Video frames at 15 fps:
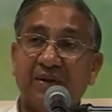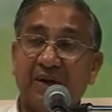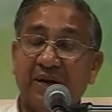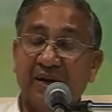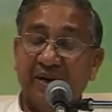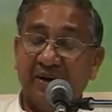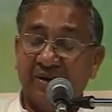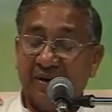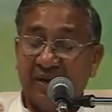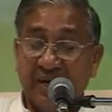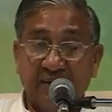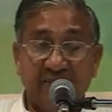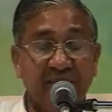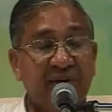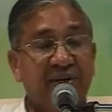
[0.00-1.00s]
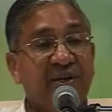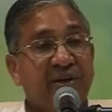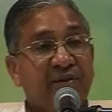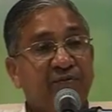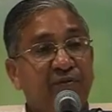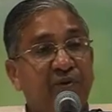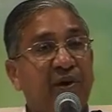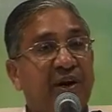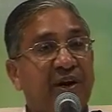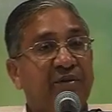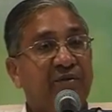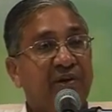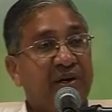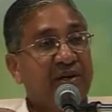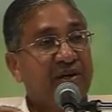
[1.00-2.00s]
and let me take full
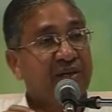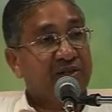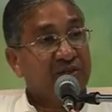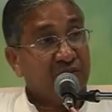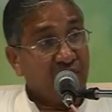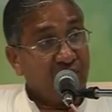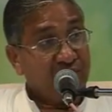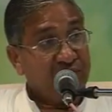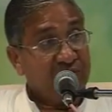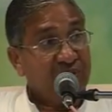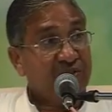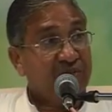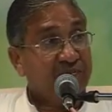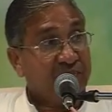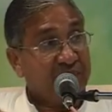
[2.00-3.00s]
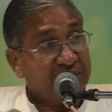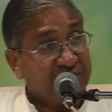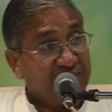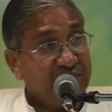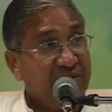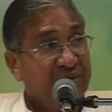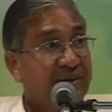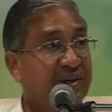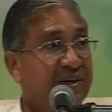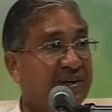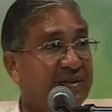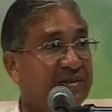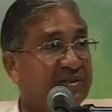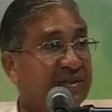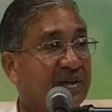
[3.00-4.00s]
advantage of this present
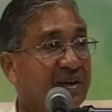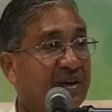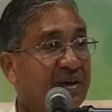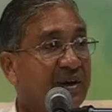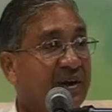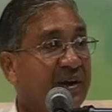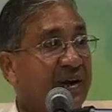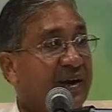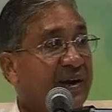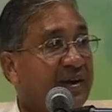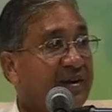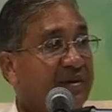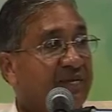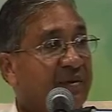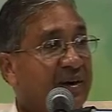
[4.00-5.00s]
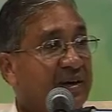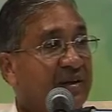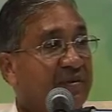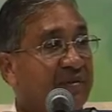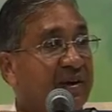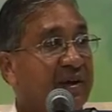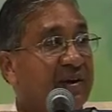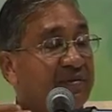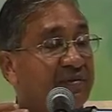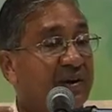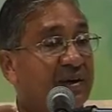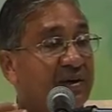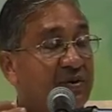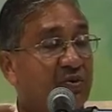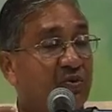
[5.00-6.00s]
days and whatever I
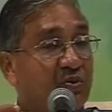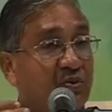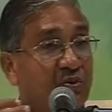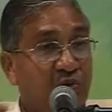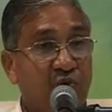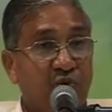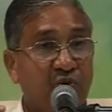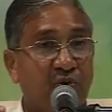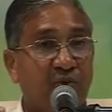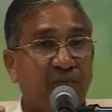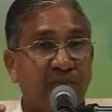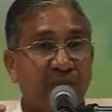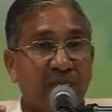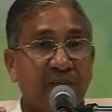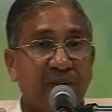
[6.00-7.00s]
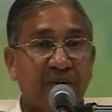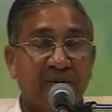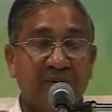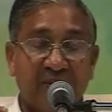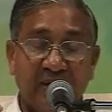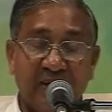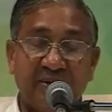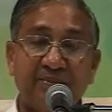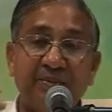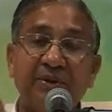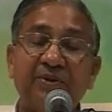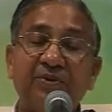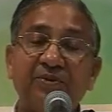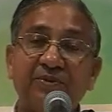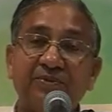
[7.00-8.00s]
want to do, let me
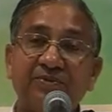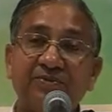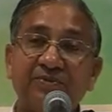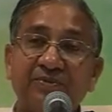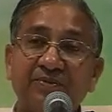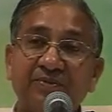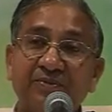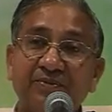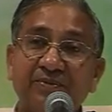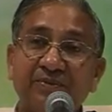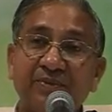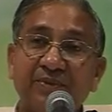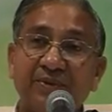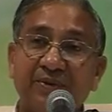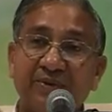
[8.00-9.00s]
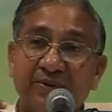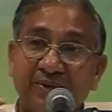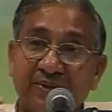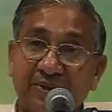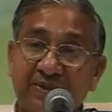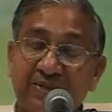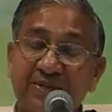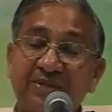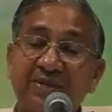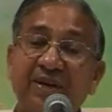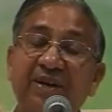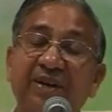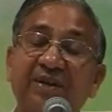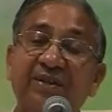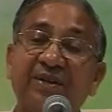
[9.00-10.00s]
do. This is
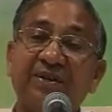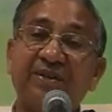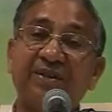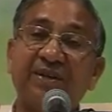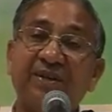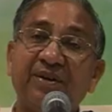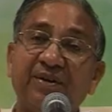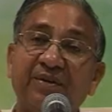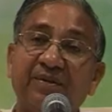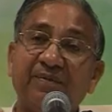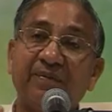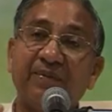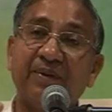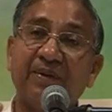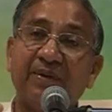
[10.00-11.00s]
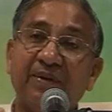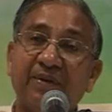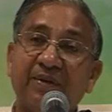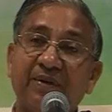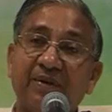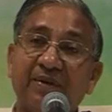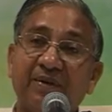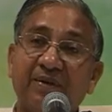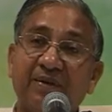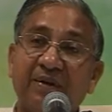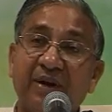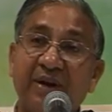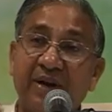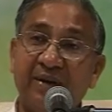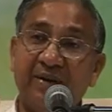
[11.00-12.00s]
another thing.
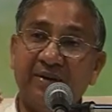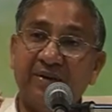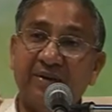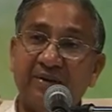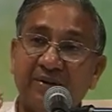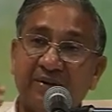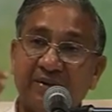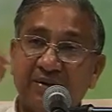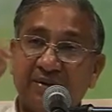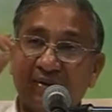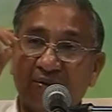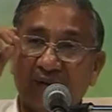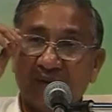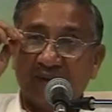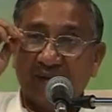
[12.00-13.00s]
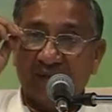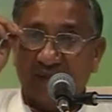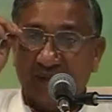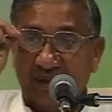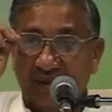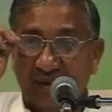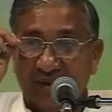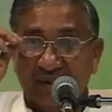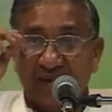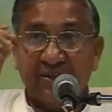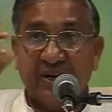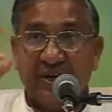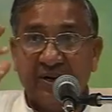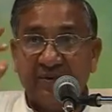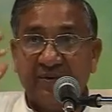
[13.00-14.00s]
And the
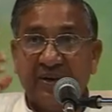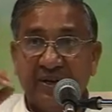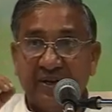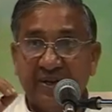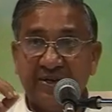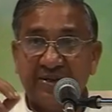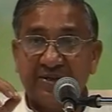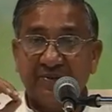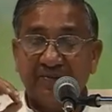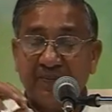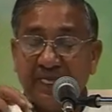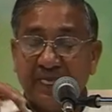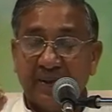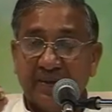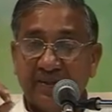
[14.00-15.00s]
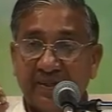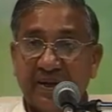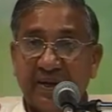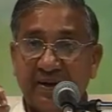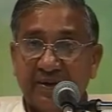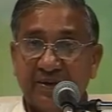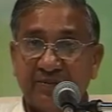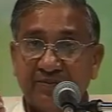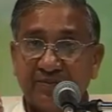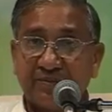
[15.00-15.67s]
third one is that